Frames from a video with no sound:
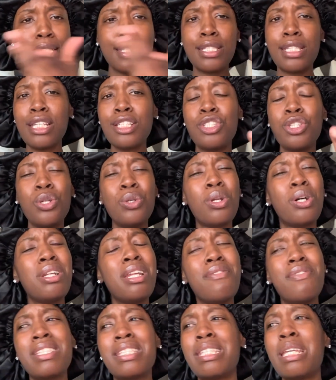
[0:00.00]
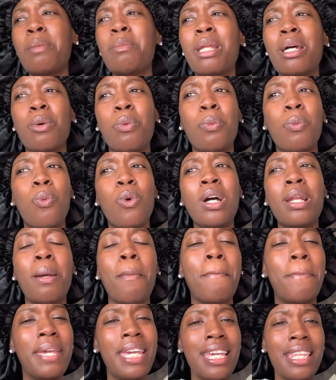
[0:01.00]
Sis, you don't even seem to want to
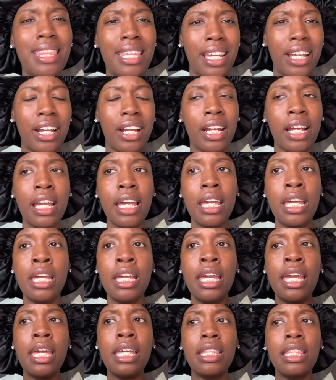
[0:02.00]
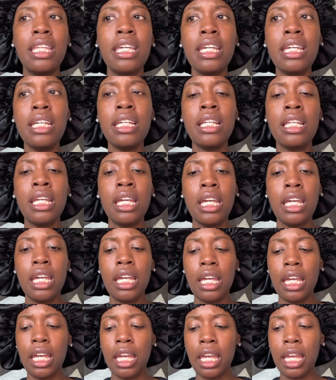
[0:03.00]
be there. And then
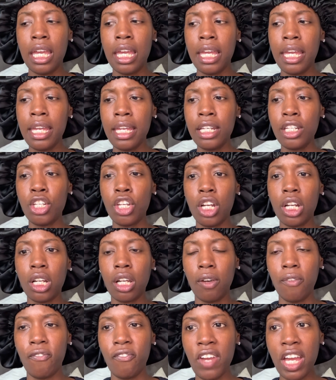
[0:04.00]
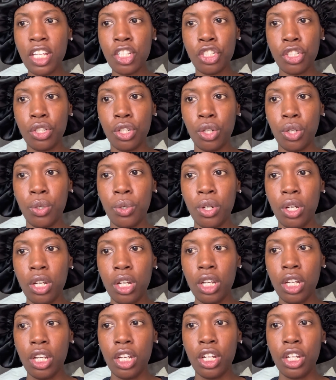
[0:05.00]
in your confessional,
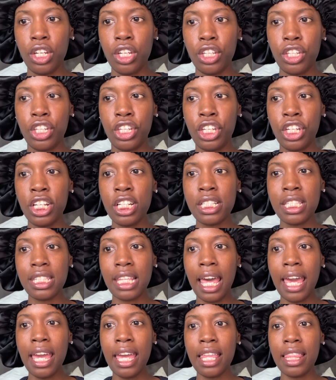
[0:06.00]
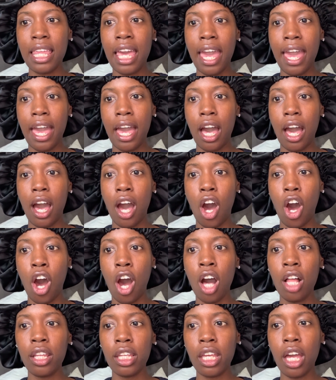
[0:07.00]
you're saying that
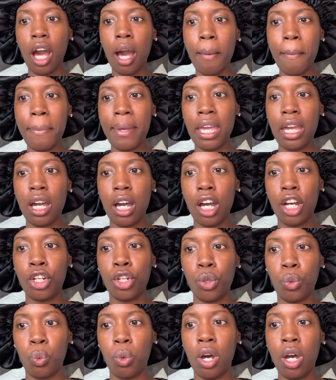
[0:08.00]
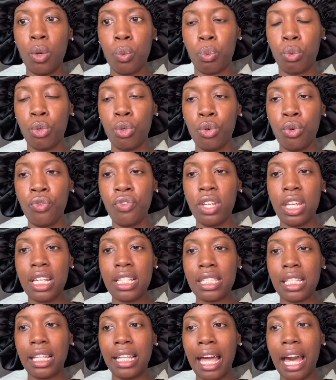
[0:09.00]
all of y'all being under one roof
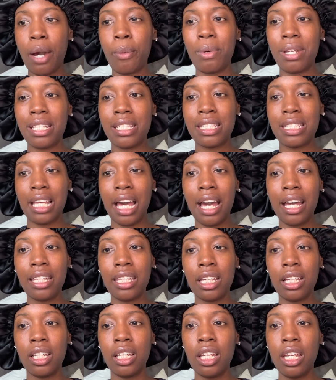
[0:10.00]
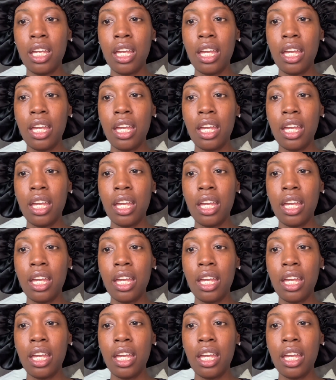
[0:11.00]
is allowing Sonya